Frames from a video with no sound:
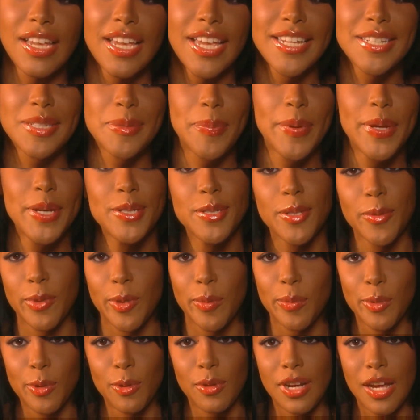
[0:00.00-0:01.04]
It depends on
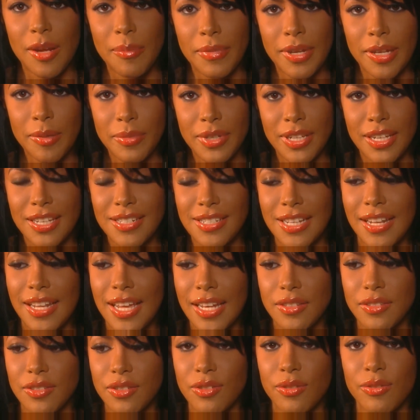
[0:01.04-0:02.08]
what mood I'm in because I
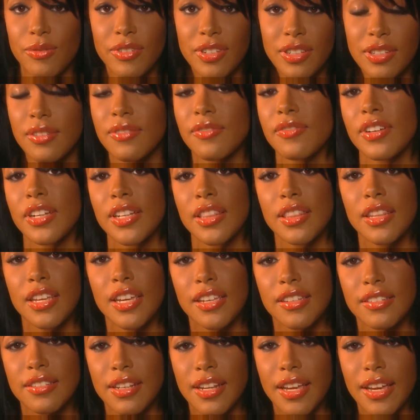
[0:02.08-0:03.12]
like to do really fun things